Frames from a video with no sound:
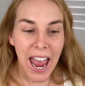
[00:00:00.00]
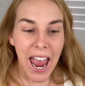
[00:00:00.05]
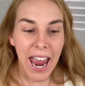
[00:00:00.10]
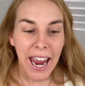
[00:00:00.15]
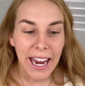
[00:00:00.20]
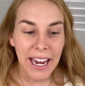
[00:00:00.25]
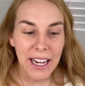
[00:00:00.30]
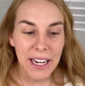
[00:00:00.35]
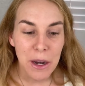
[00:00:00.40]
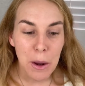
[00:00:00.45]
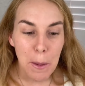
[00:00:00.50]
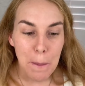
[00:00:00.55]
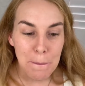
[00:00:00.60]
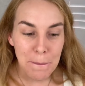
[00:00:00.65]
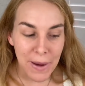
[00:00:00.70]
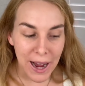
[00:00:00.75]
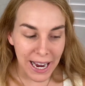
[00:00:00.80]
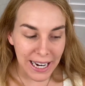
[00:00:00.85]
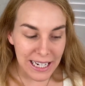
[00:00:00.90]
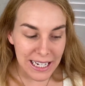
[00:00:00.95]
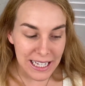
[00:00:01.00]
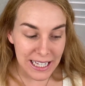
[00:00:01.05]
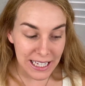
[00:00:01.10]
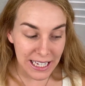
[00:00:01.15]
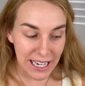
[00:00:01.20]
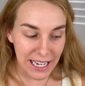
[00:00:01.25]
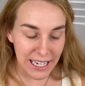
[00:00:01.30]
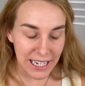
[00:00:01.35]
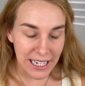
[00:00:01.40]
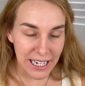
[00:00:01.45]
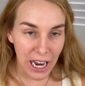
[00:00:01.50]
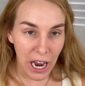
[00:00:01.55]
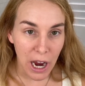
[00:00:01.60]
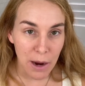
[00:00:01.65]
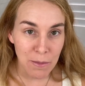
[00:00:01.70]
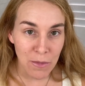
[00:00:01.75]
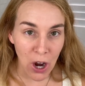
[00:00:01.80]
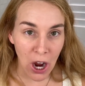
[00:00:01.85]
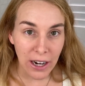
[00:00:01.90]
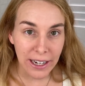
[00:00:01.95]
and my skin,
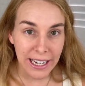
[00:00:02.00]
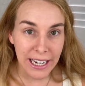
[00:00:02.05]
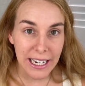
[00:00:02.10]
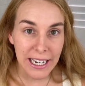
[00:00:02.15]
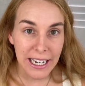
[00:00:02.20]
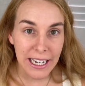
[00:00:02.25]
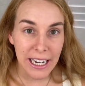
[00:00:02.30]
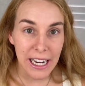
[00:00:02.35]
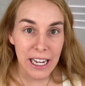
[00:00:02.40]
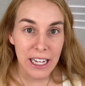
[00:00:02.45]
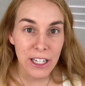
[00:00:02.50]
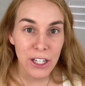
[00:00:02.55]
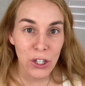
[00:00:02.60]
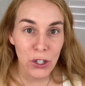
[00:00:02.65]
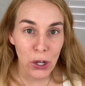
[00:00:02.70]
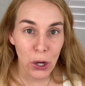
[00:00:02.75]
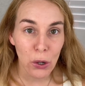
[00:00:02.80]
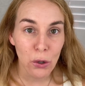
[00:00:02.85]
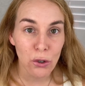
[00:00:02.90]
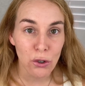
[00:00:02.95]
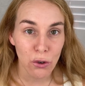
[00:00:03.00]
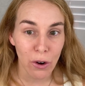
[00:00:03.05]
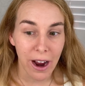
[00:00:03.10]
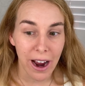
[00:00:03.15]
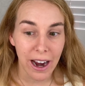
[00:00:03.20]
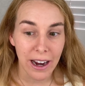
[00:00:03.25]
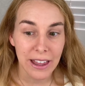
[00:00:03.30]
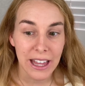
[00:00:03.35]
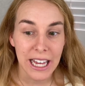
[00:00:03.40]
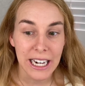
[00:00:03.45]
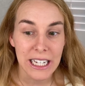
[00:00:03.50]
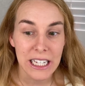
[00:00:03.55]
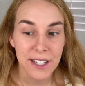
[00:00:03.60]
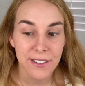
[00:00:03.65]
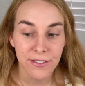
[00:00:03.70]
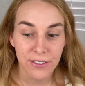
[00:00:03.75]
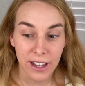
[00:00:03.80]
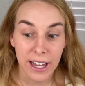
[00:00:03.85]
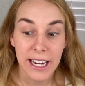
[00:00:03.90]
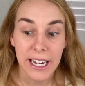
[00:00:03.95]
I'm not kidding, is so dry that it's
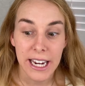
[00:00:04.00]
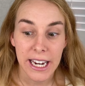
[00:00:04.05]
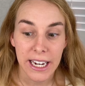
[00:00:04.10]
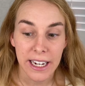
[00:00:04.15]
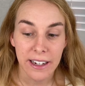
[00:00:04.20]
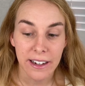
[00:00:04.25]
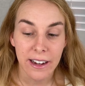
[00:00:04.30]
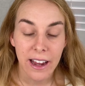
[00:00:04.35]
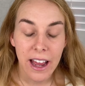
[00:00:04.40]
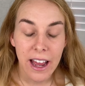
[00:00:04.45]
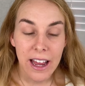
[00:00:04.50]
flaking.